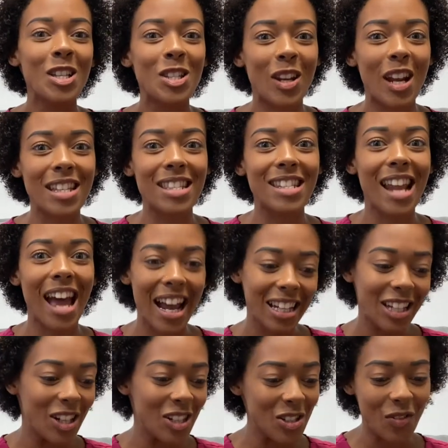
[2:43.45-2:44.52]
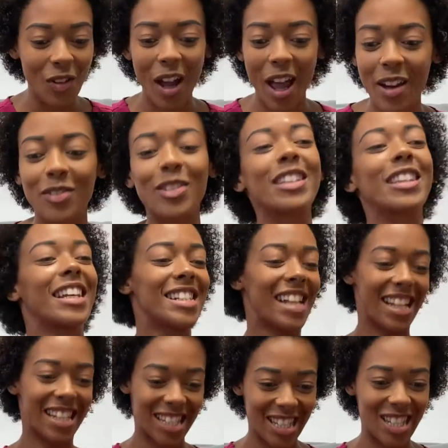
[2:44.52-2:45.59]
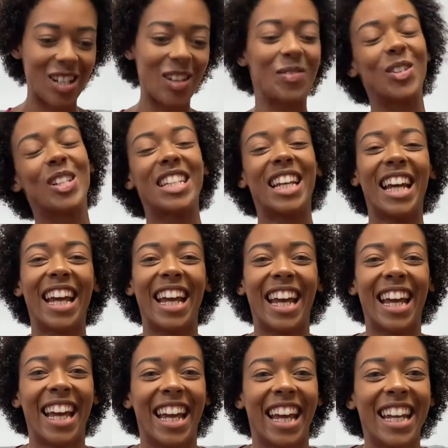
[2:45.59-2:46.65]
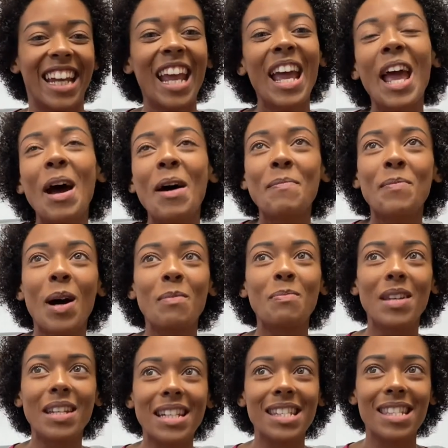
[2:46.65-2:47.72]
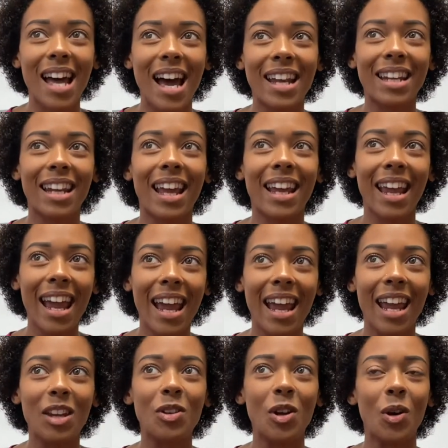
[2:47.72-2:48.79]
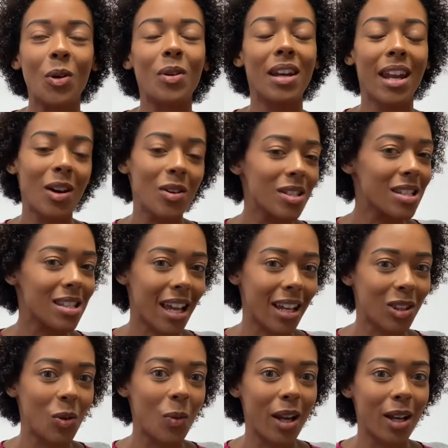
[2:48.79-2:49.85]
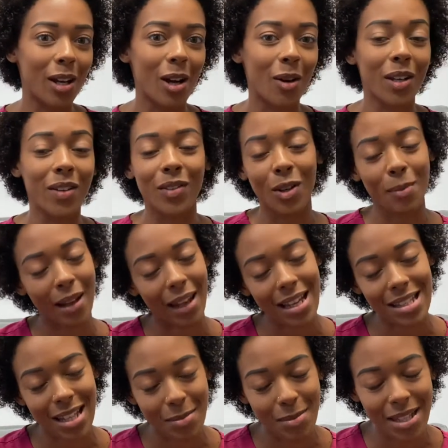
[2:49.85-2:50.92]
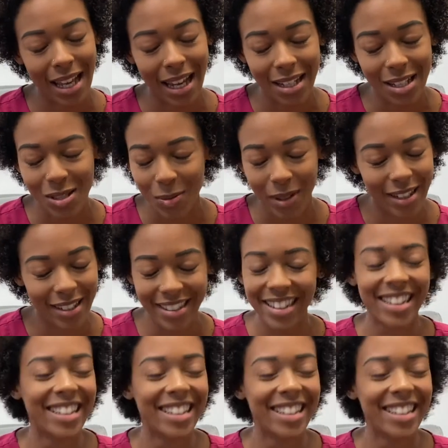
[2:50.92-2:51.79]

So that's 9 years of everything like just jumbled in. But me deciding like, hey, you know, nails is like the way to go, even though my last name is Hand here.